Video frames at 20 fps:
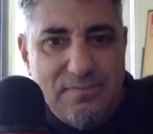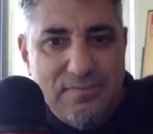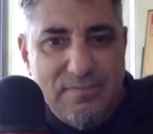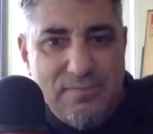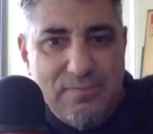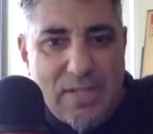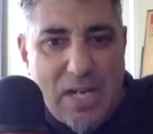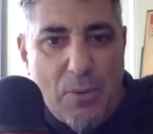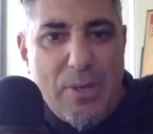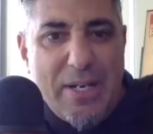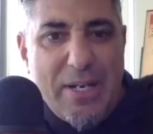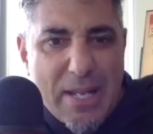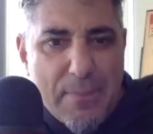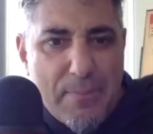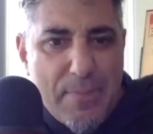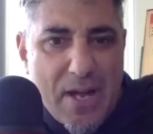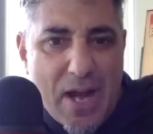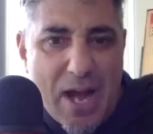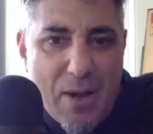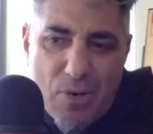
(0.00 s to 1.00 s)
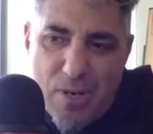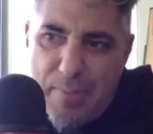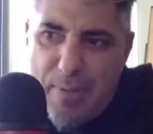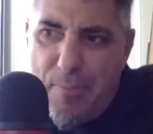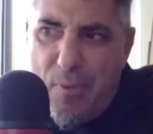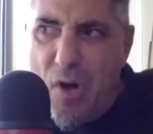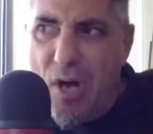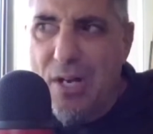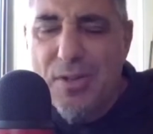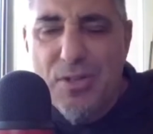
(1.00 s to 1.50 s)
I want to get behind. I want to be
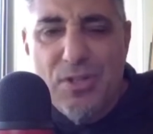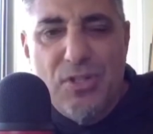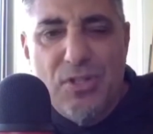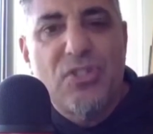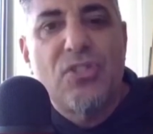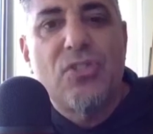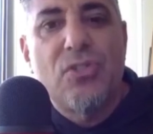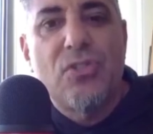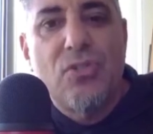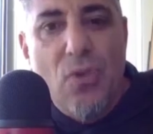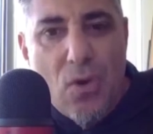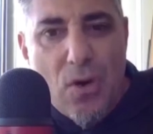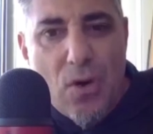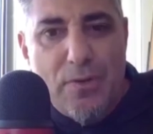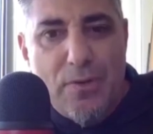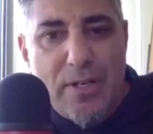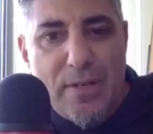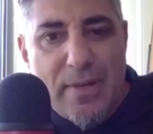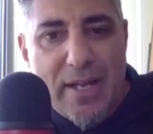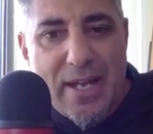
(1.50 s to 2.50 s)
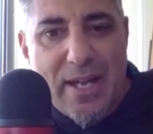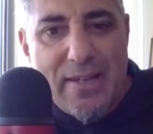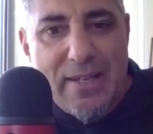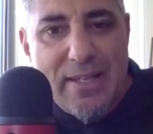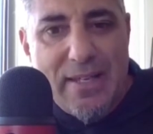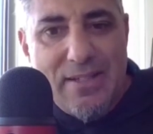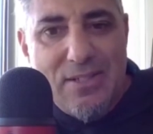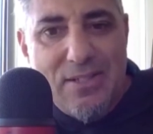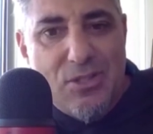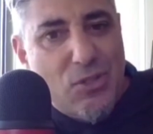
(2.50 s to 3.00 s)
part of this story,
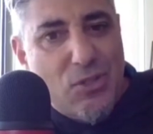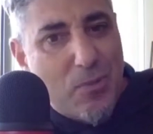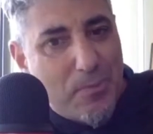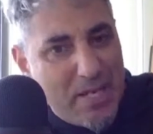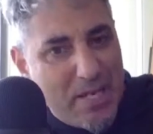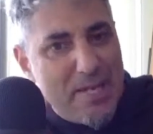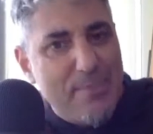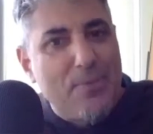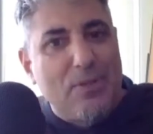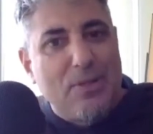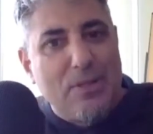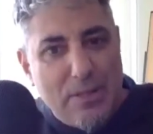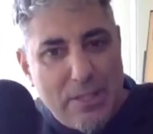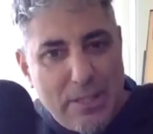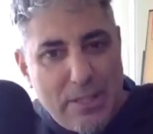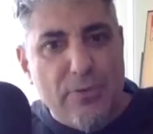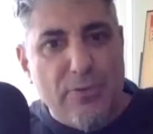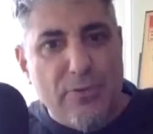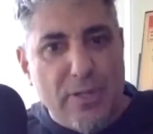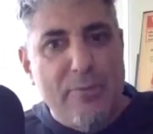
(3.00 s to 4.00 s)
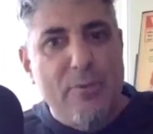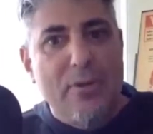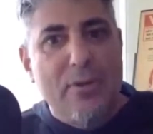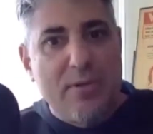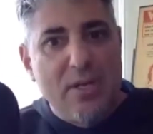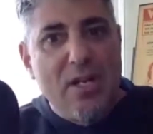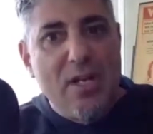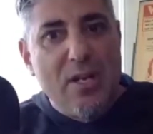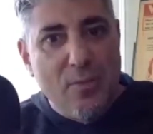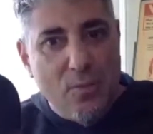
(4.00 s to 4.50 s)
man." And so people literally would
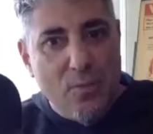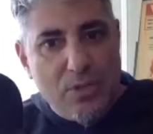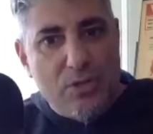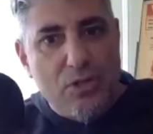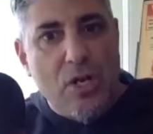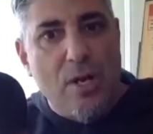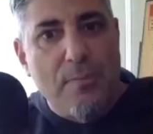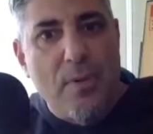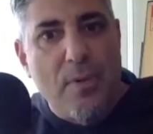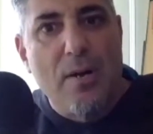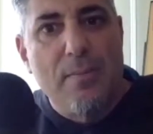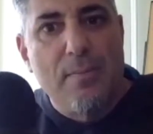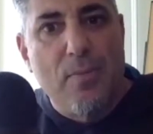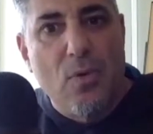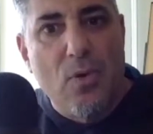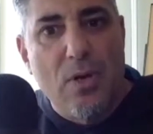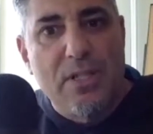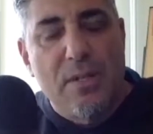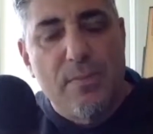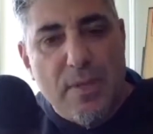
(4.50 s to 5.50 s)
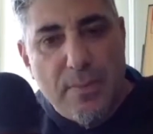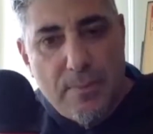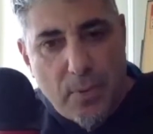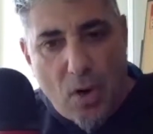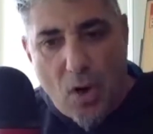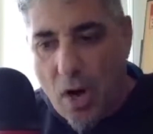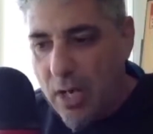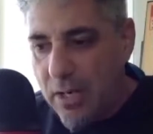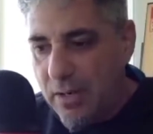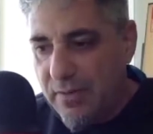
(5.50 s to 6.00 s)
jump on board to be
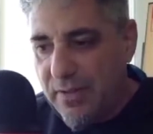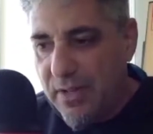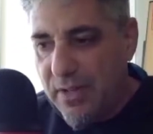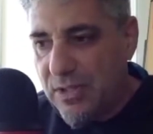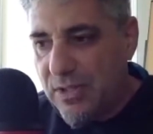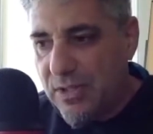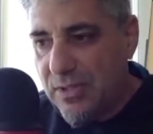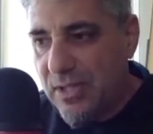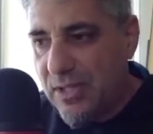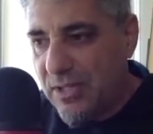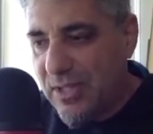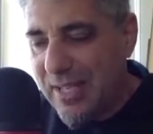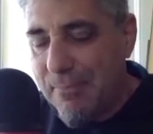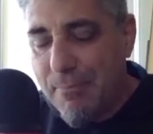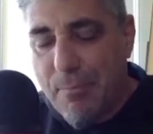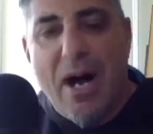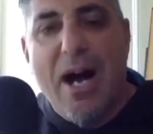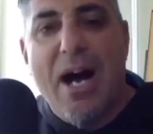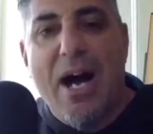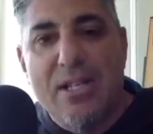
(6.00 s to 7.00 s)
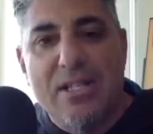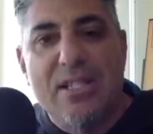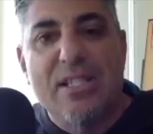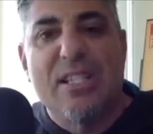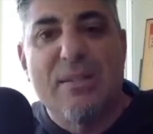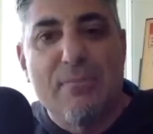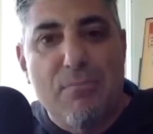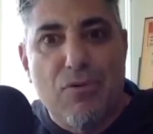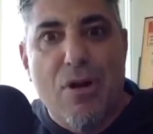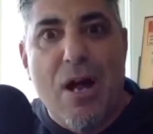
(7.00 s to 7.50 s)
part of this
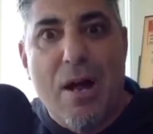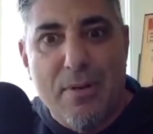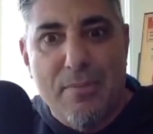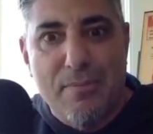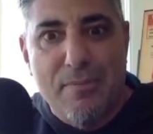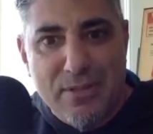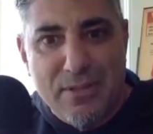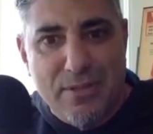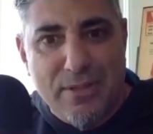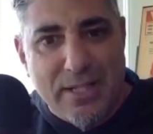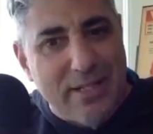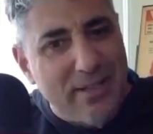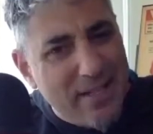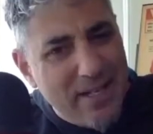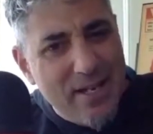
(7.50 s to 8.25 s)
improbability.